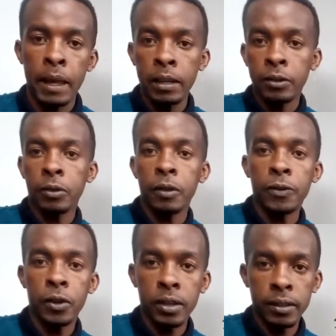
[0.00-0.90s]
So the
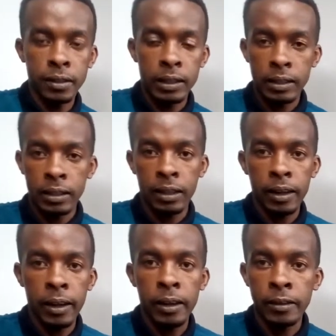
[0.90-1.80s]
4 is
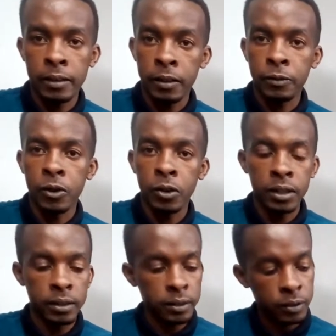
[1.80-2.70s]
an F chord.
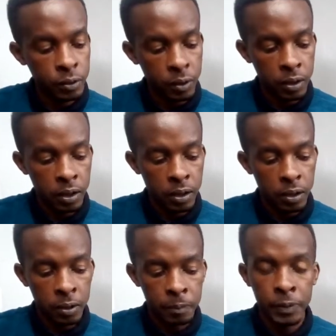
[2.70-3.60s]

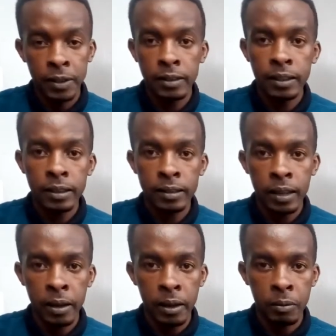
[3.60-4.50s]
So in this case,
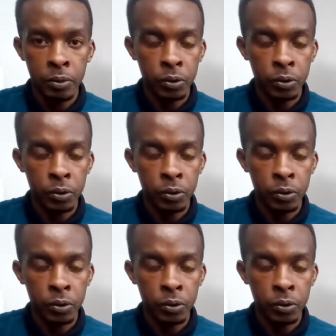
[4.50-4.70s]
I am